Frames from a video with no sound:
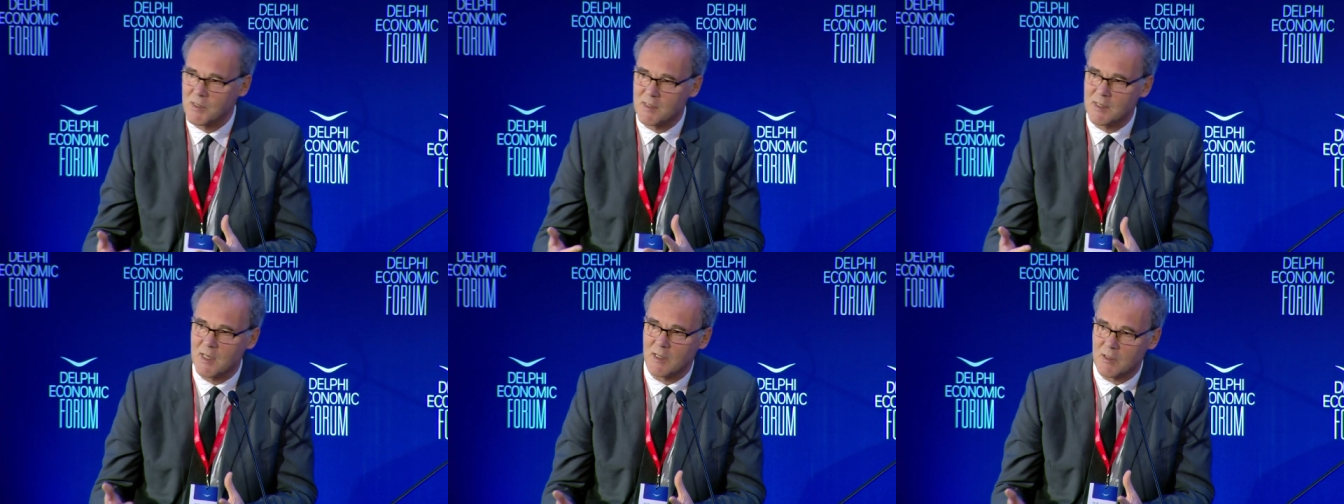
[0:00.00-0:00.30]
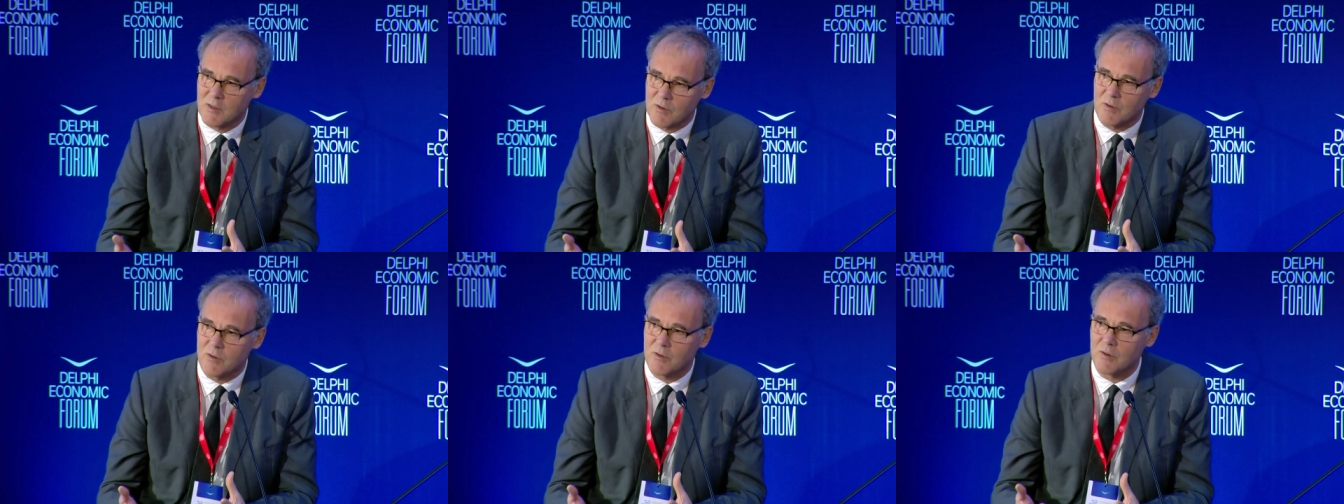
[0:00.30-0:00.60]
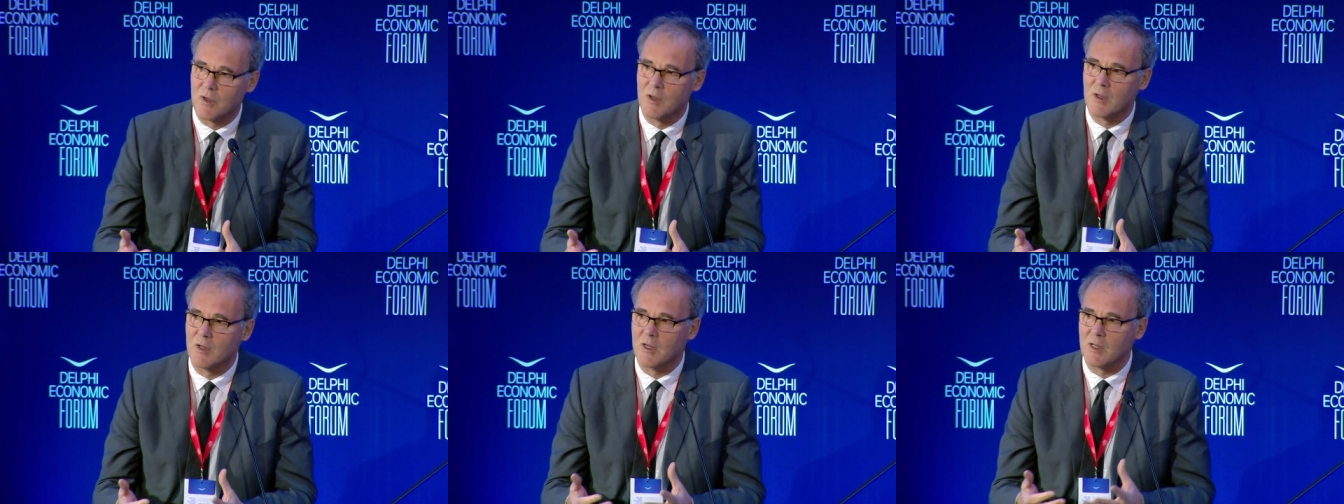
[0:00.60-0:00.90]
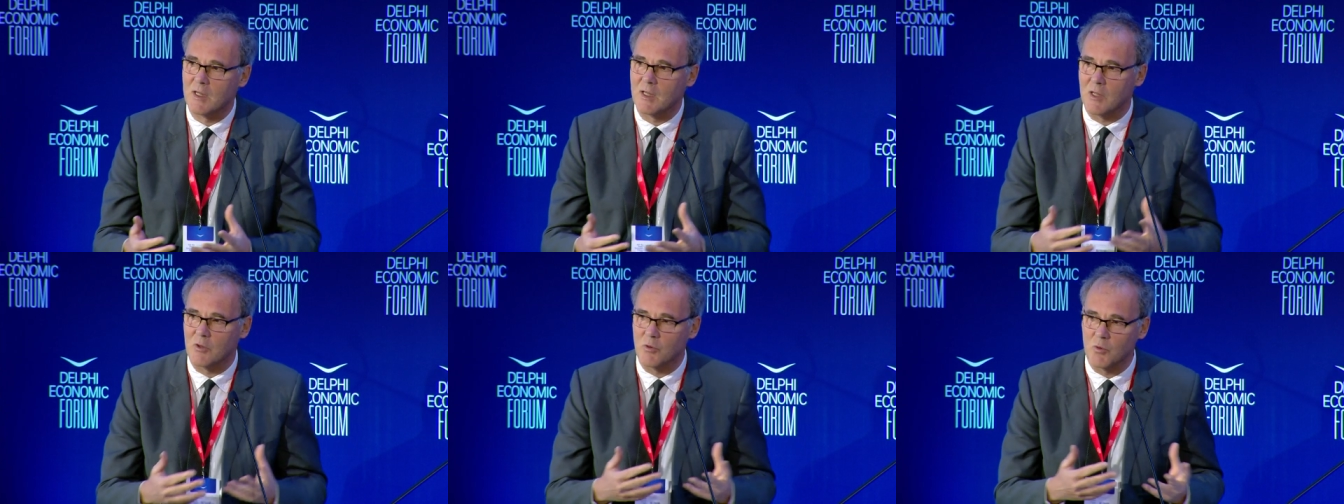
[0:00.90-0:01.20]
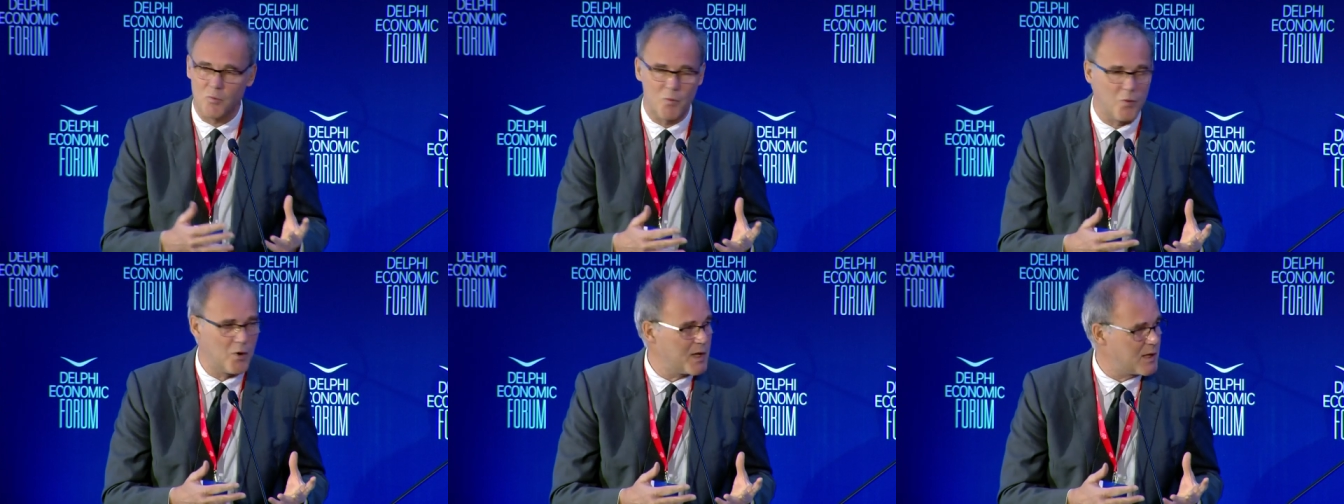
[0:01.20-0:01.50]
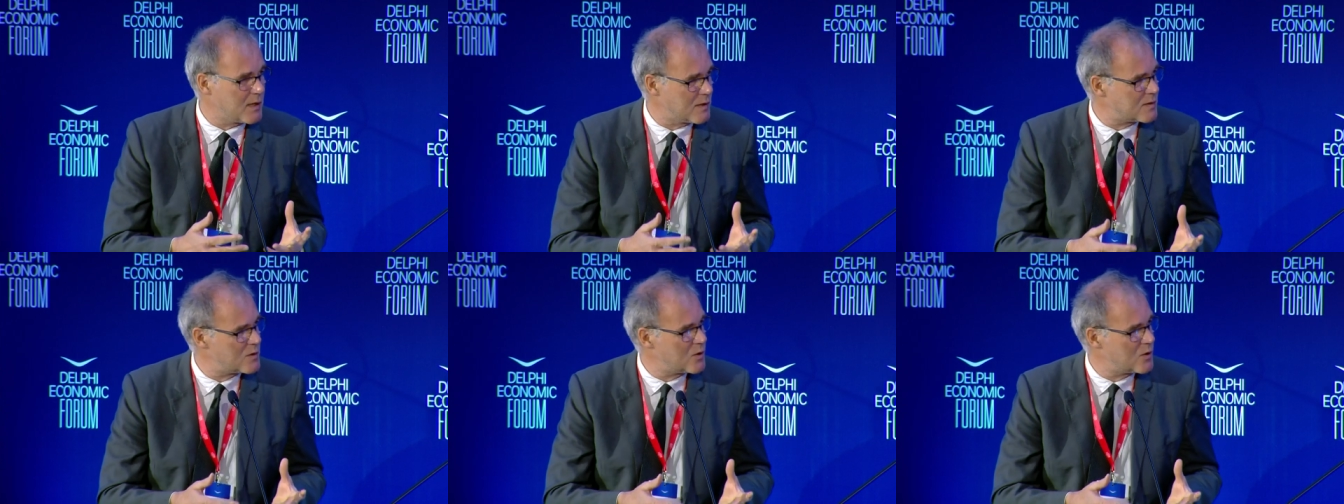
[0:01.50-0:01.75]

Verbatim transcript: sector cannot bring.